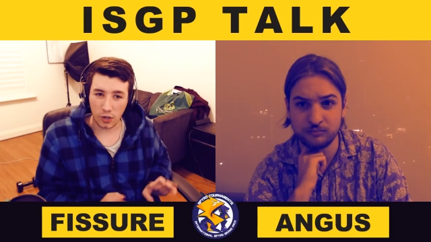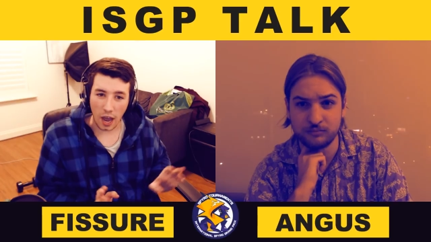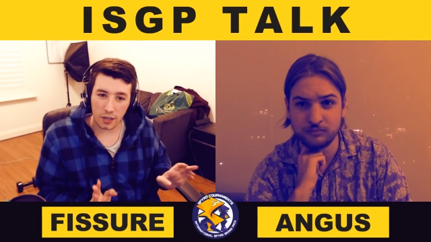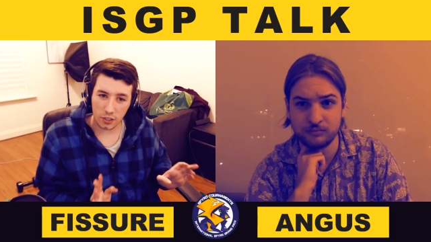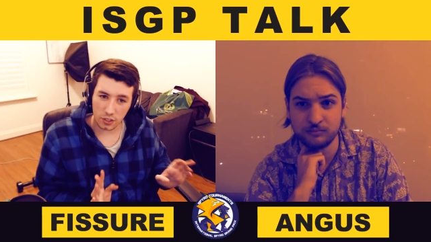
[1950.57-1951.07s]
Speaker 1: you
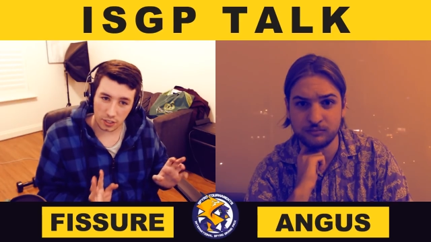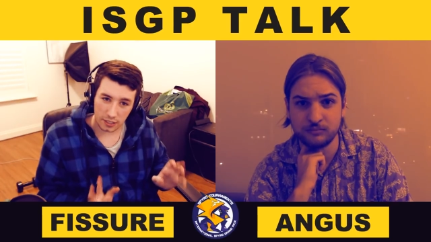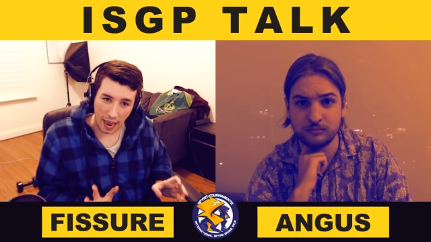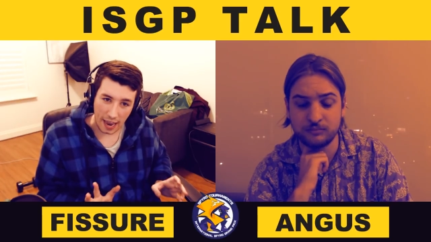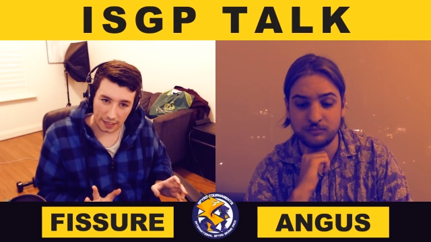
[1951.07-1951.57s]
can't
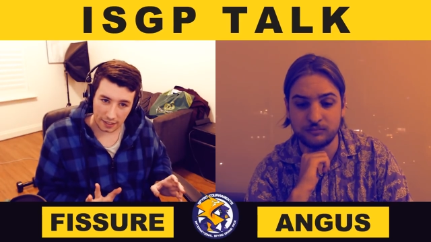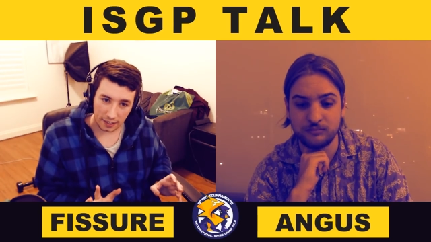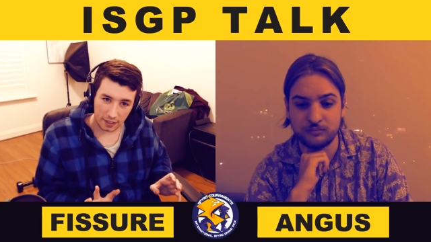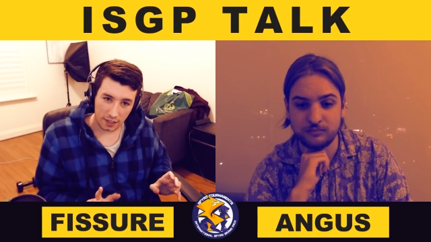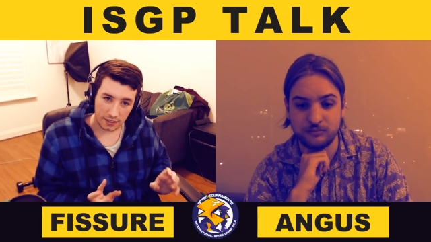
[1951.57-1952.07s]
just take
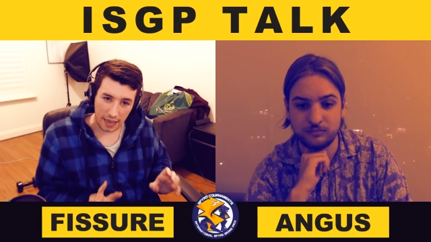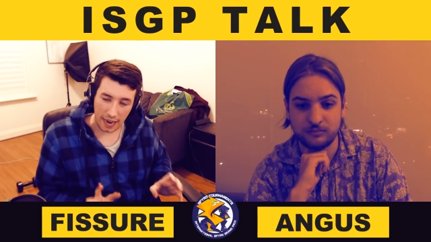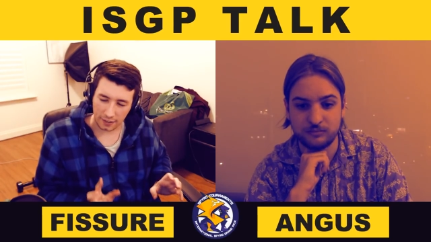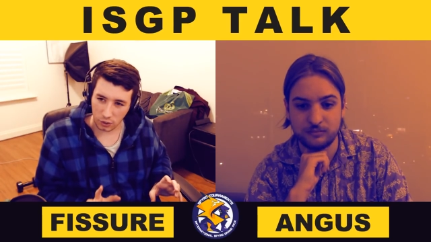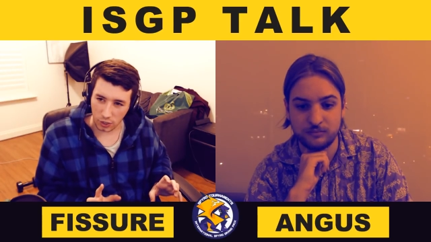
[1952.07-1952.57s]

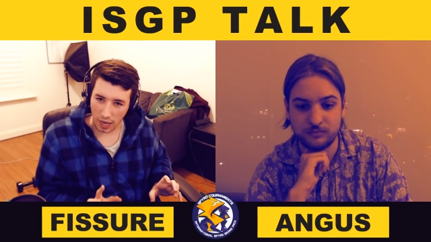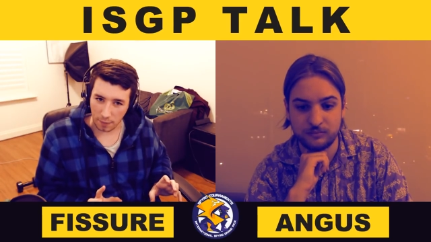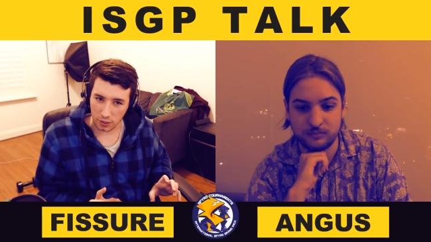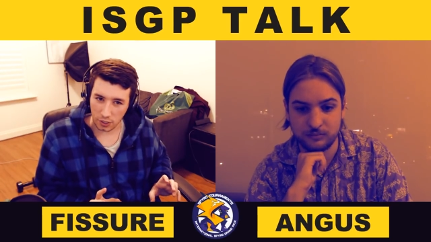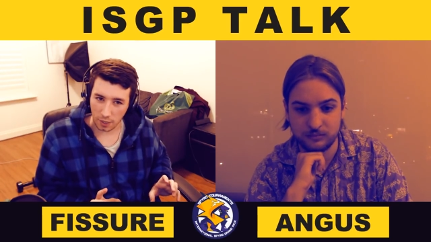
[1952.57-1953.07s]
take the
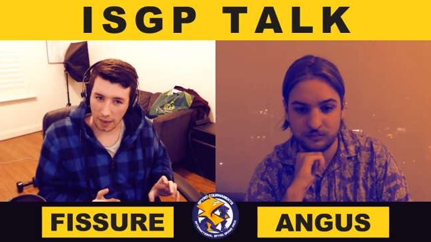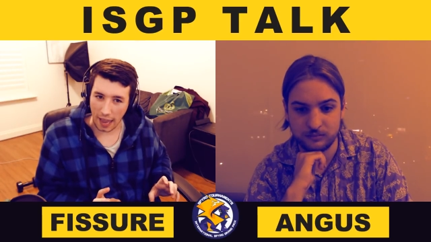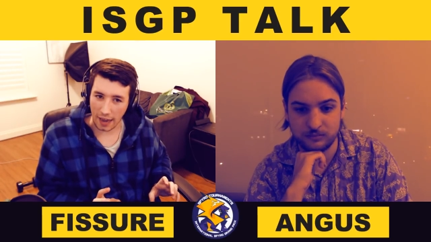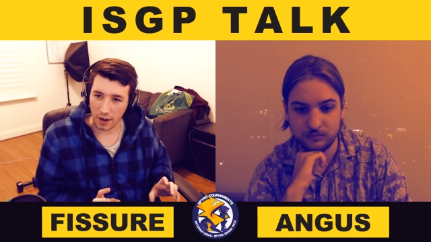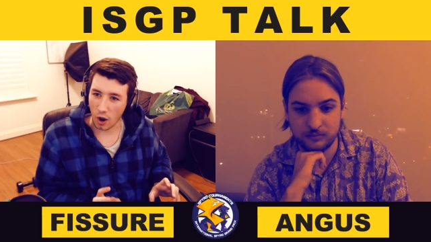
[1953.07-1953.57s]

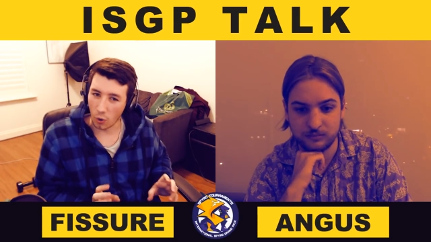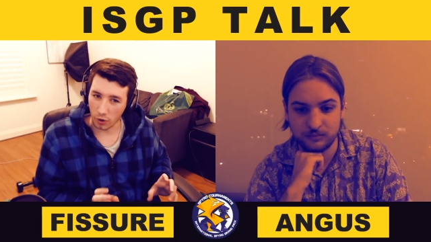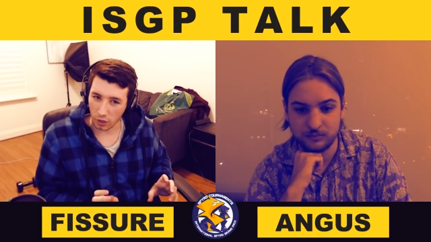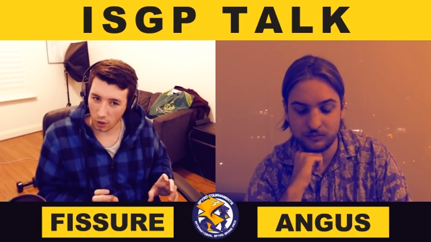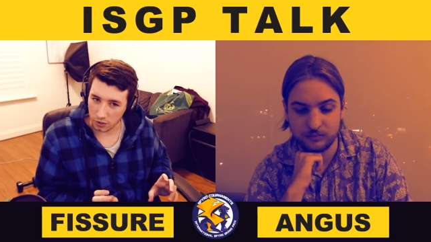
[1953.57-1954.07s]
championship and
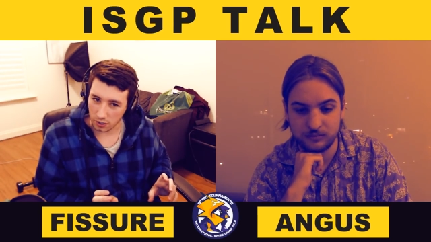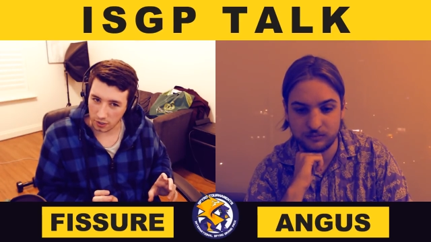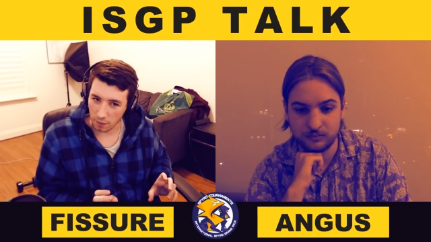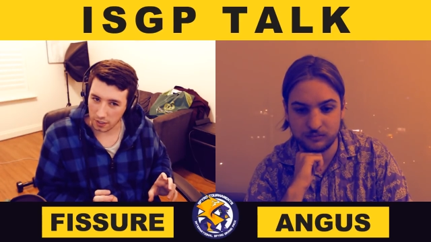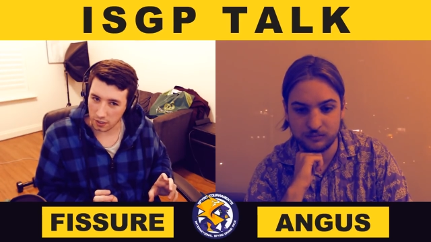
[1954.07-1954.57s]
hold it
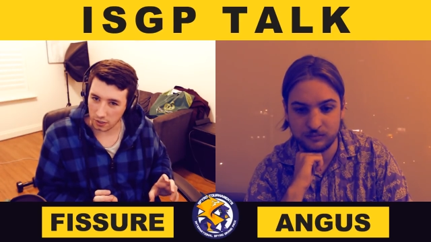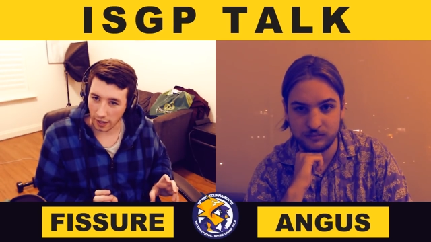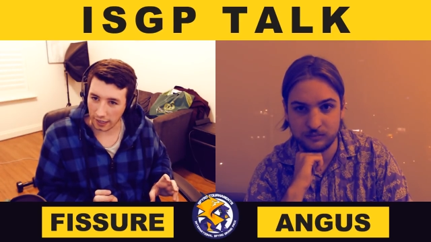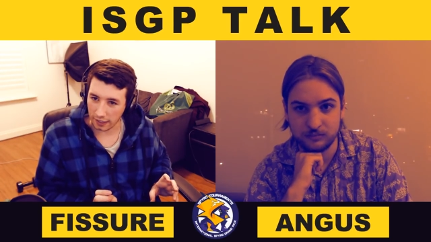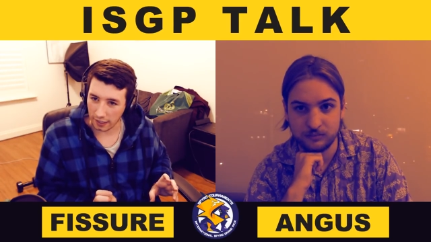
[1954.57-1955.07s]
hostage,
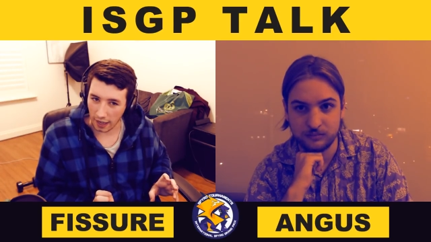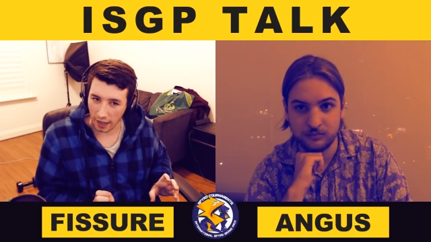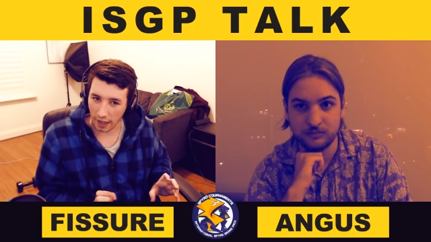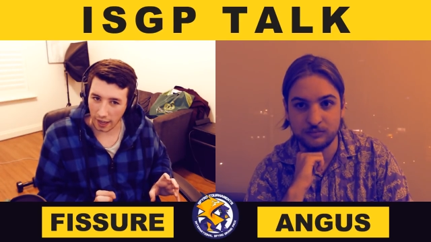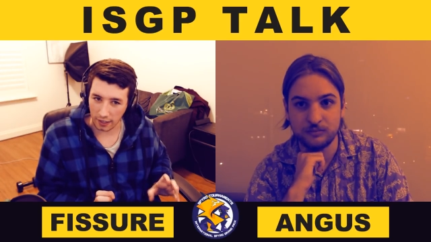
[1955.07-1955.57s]
much like
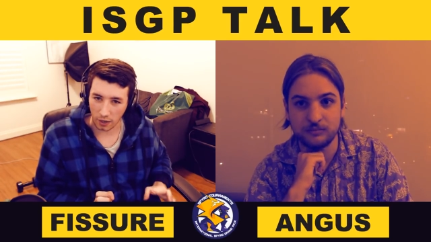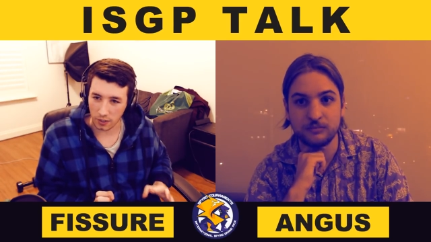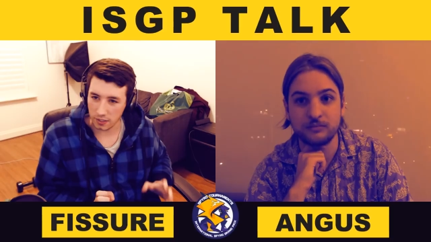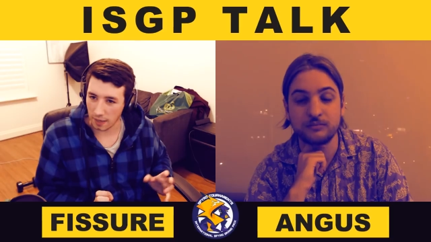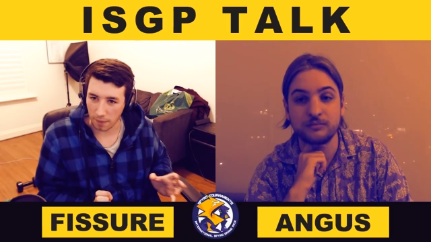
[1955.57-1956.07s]
uh, you
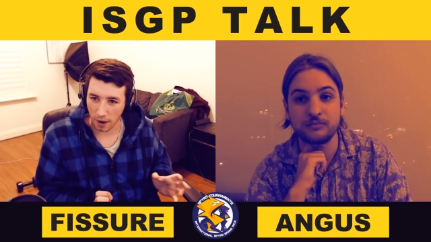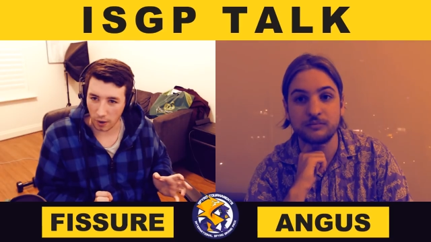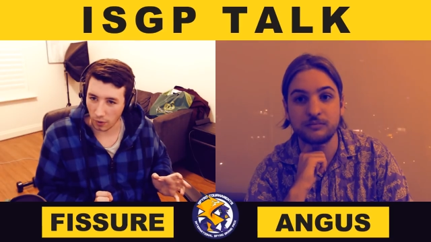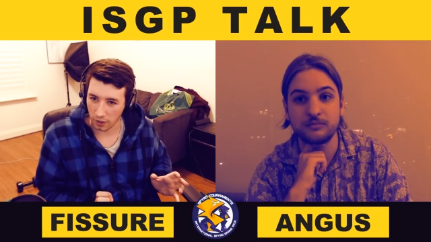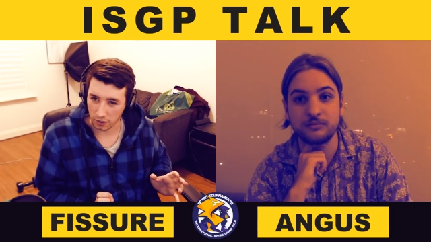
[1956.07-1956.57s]
know C M
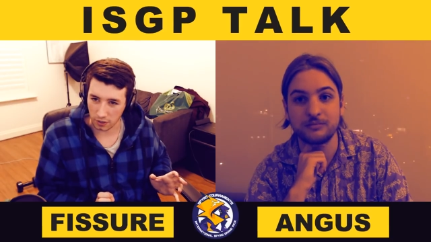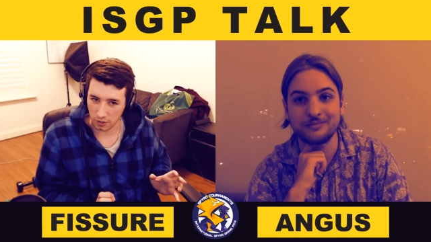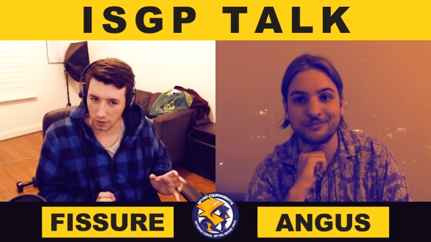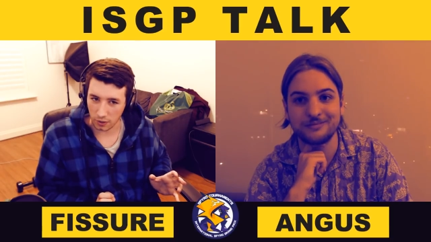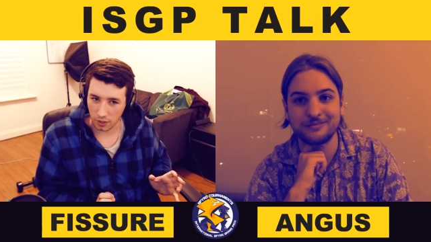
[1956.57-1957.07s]
Punk wanted
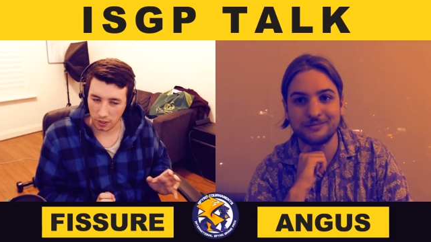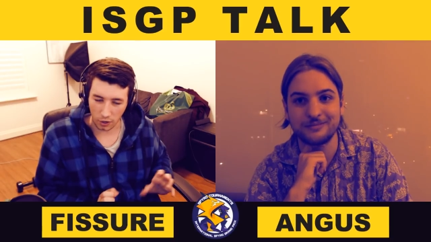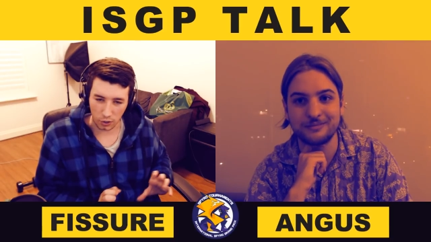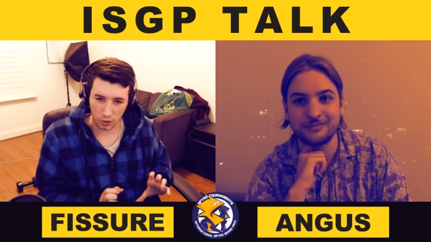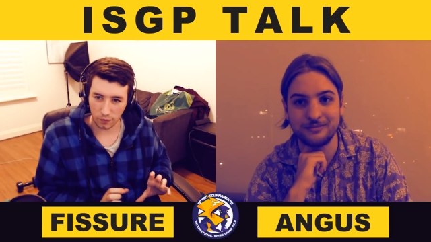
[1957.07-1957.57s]
to do.
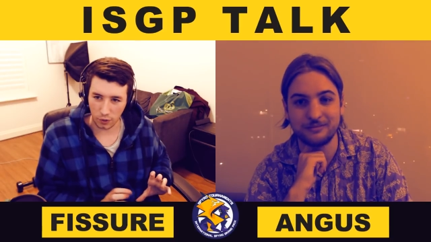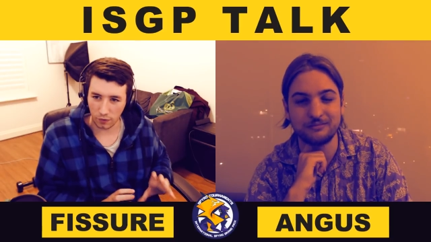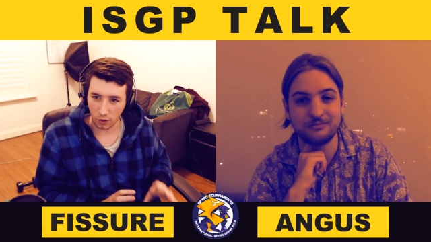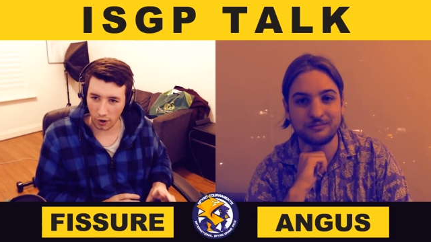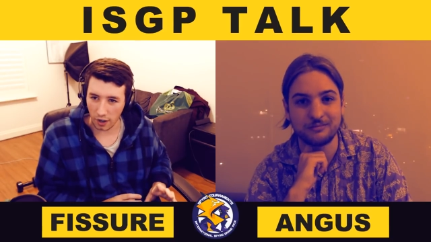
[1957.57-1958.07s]
You know, you've
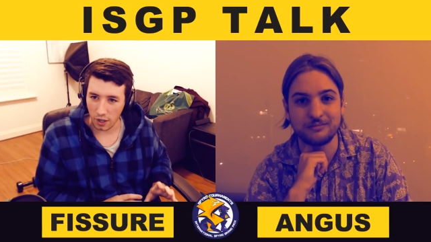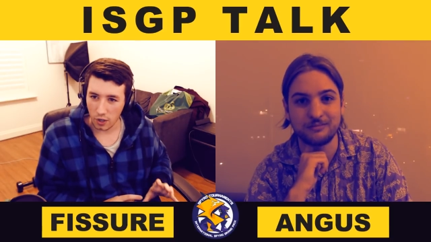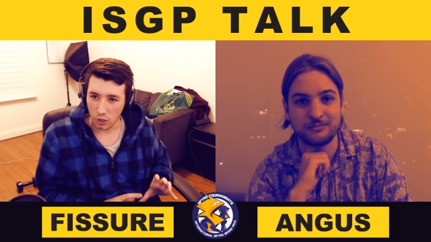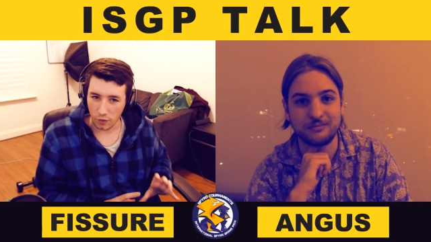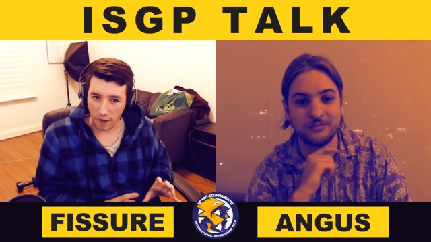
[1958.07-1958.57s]
you've got
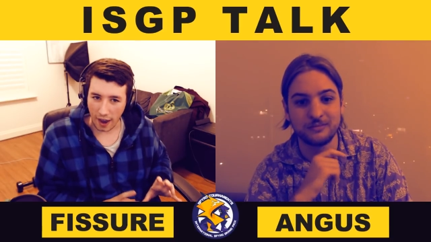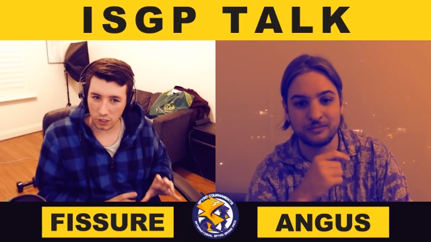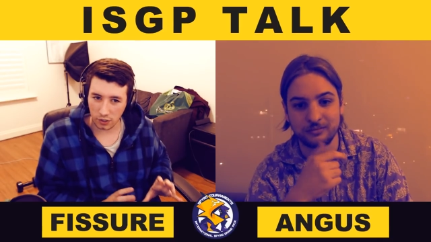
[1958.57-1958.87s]
to you've